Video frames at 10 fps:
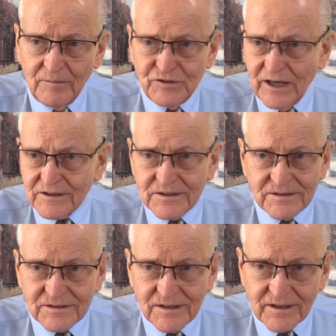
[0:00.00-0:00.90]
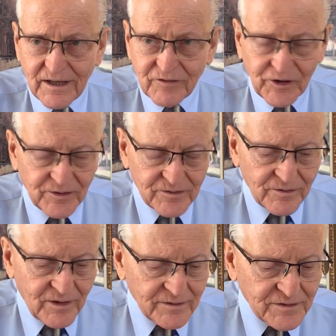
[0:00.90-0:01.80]
objections that I've heard
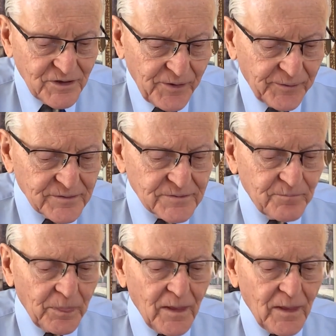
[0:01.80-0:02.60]
throughout the years.